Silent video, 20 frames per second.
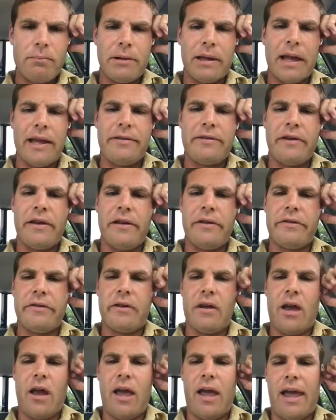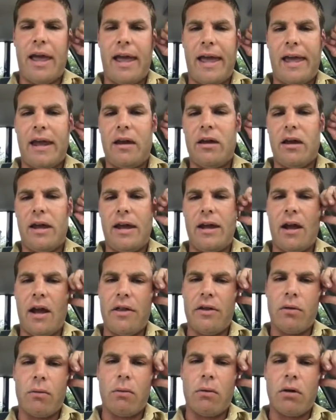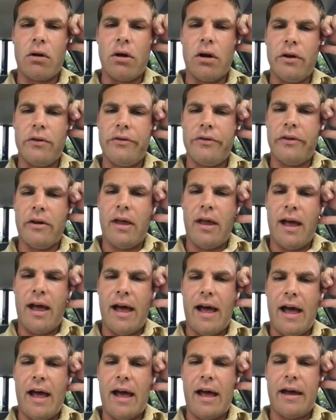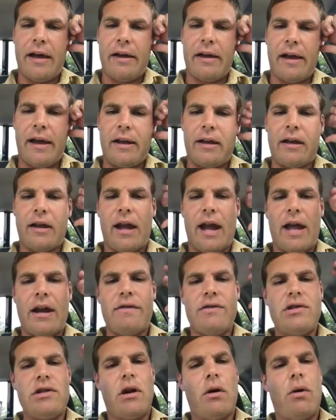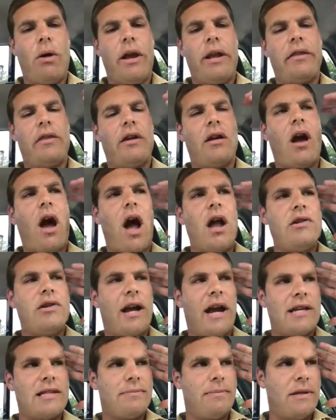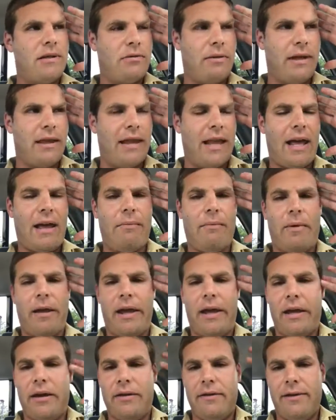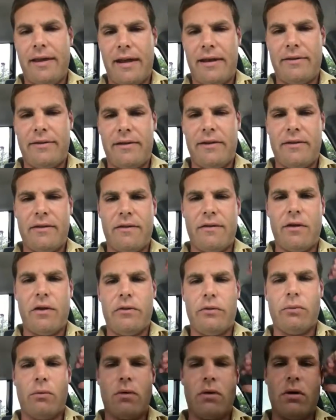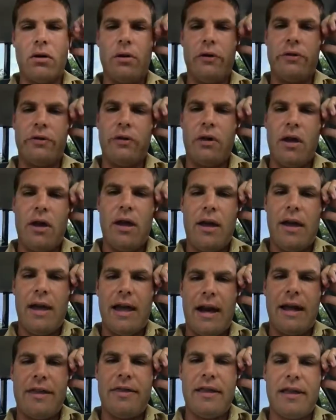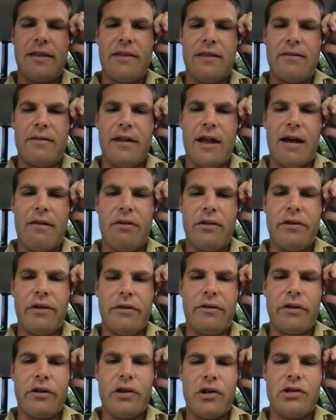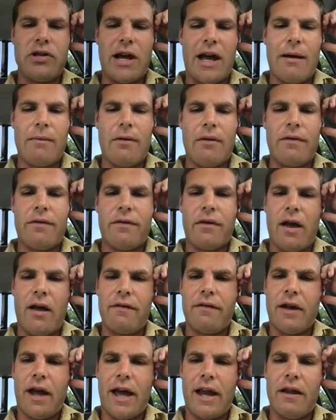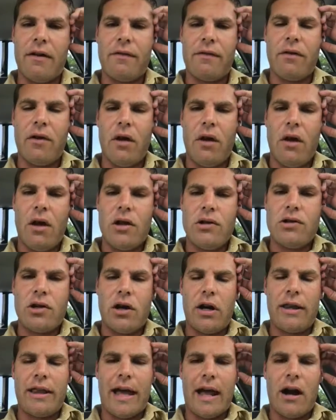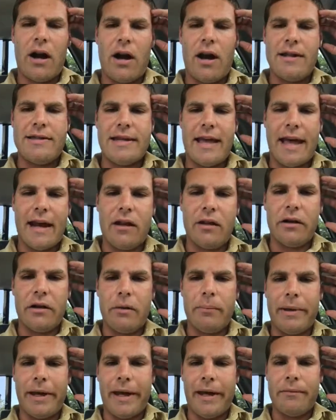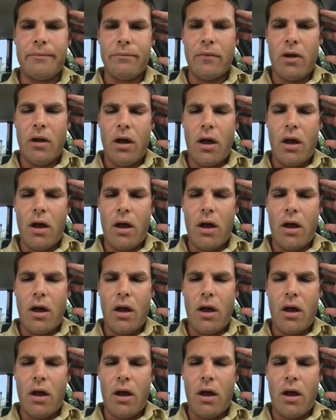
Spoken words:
places in other worlds, in kind of showing the contrast between them and denizens of those worlds. And I think this novel does a good job of kind of turning that on its head a little bit.